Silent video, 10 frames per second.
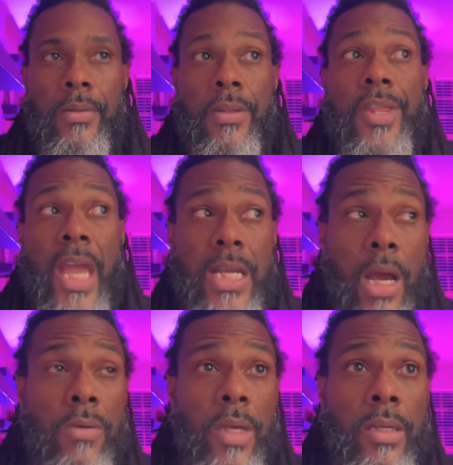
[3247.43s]
they
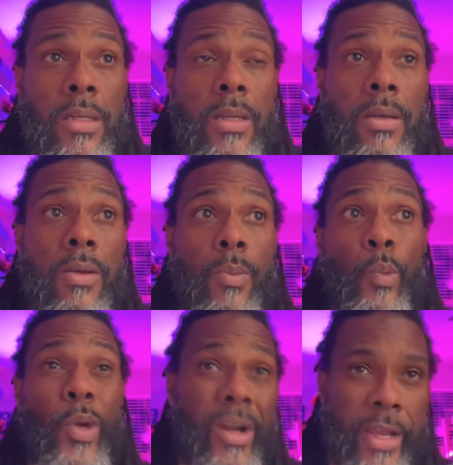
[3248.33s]
know that
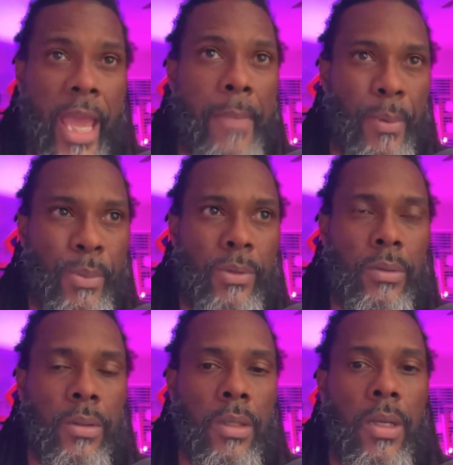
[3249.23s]
we are capable
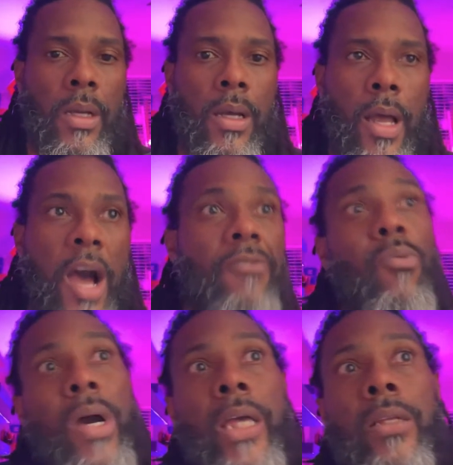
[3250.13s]
of
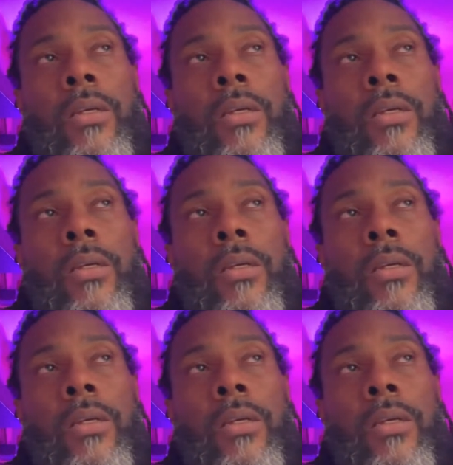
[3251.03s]
what